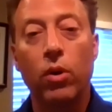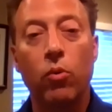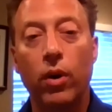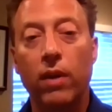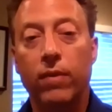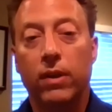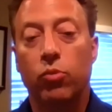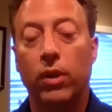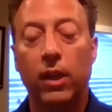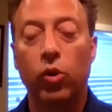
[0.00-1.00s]
won't even
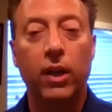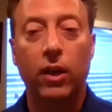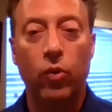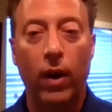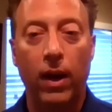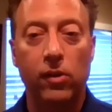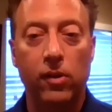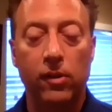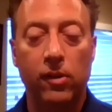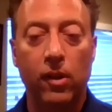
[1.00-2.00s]
really look at grades
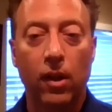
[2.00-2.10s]
this